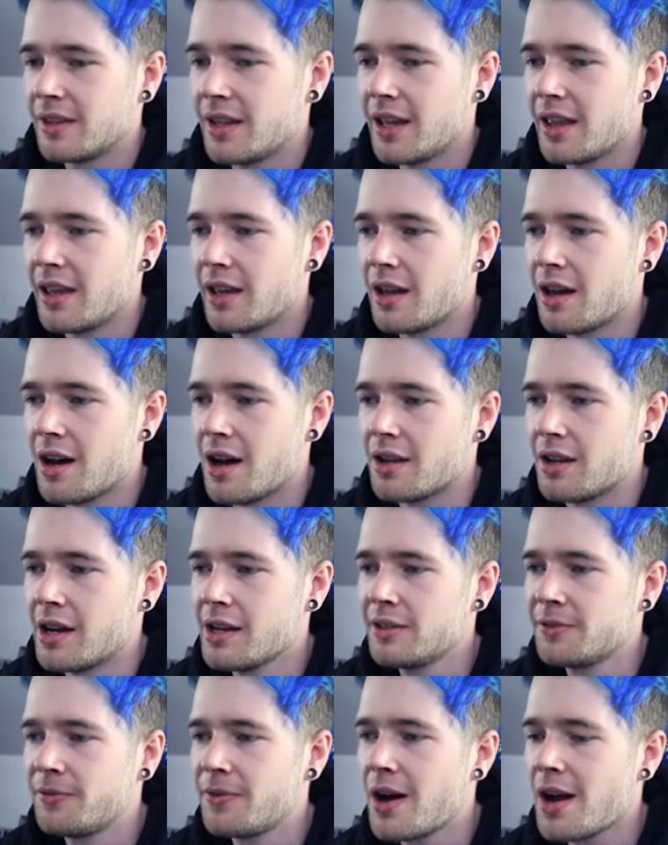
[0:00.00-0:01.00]
There they are.
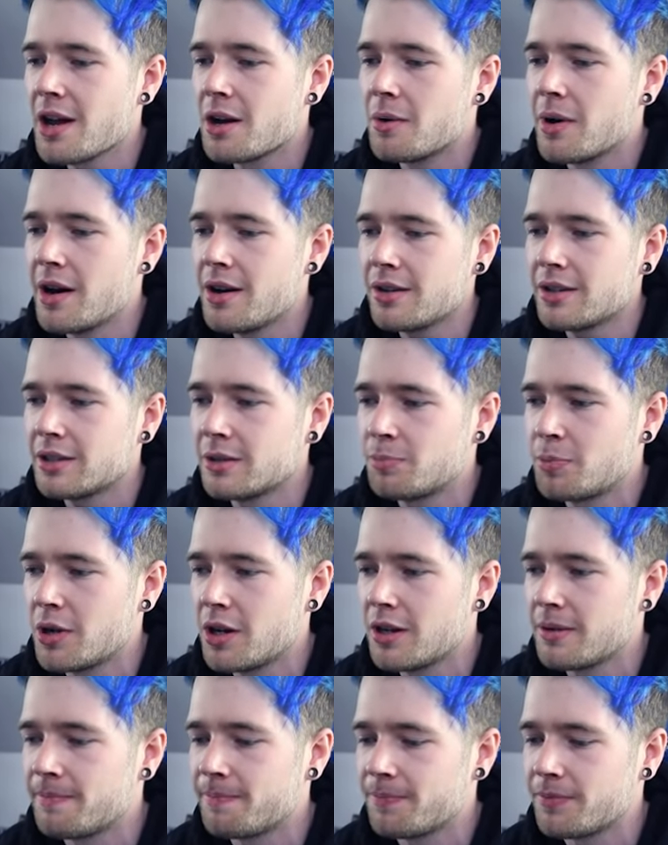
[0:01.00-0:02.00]
Nice fireworks,
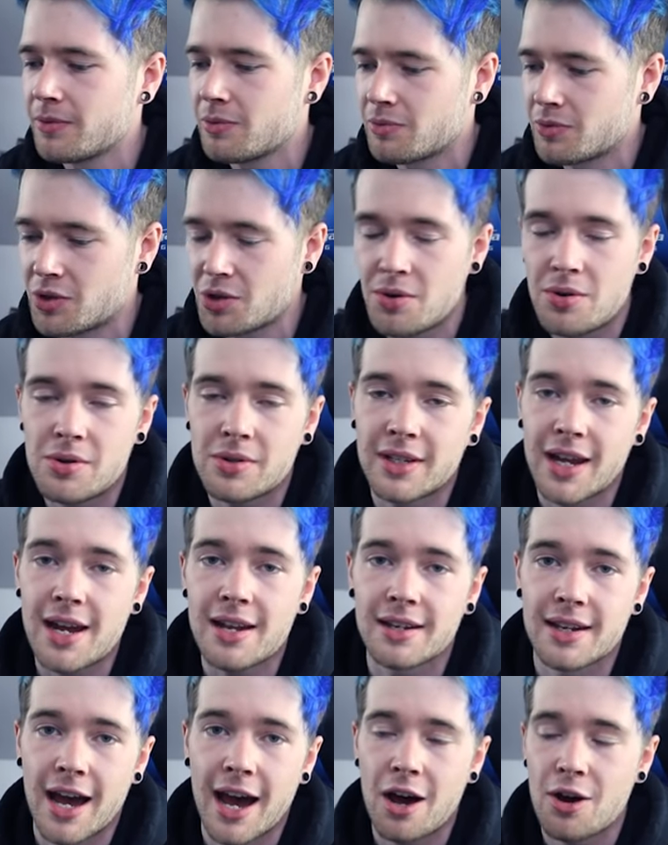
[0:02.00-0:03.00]
but you're all
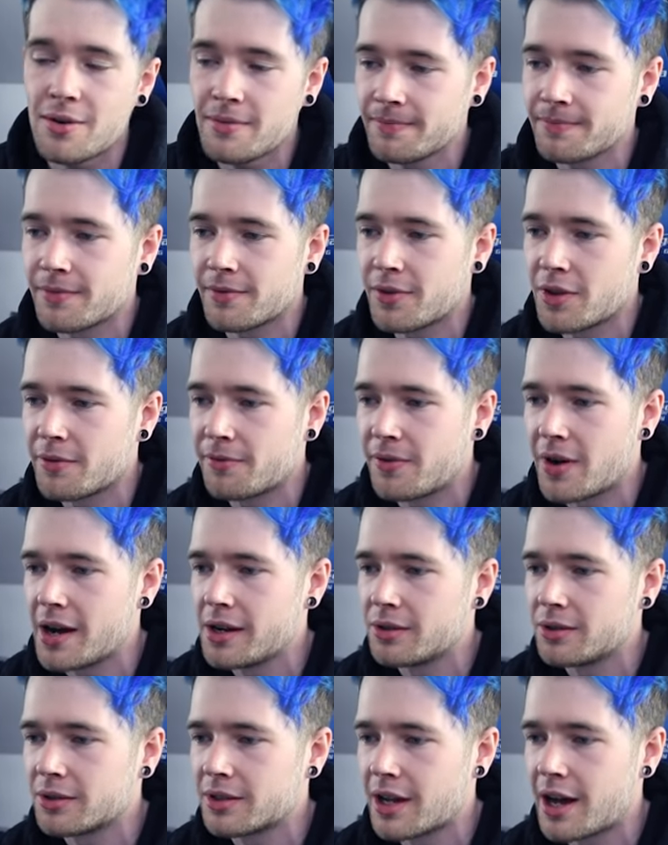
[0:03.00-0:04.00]
dead now for the
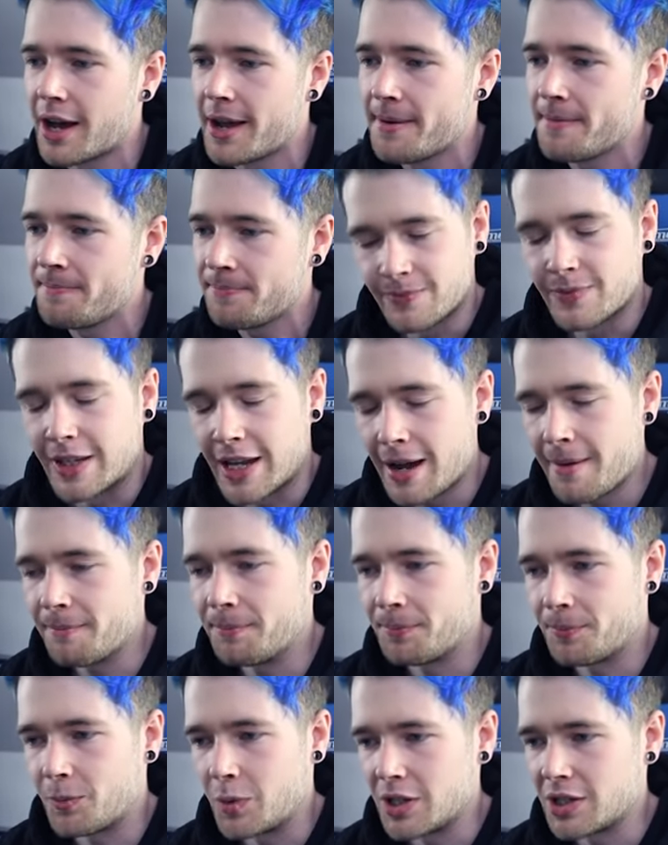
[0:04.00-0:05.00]
final time.
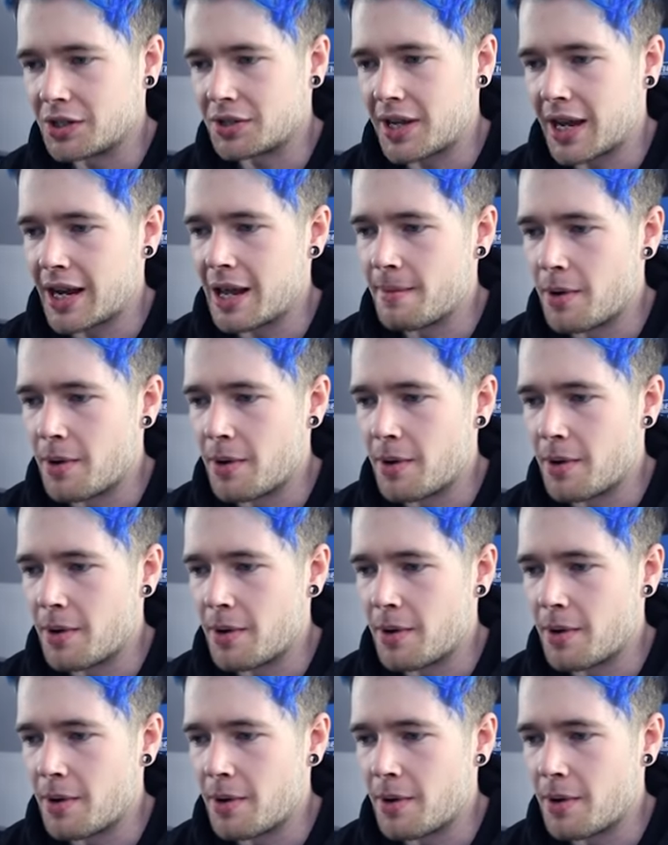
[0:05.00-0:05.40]
Yep, we just get a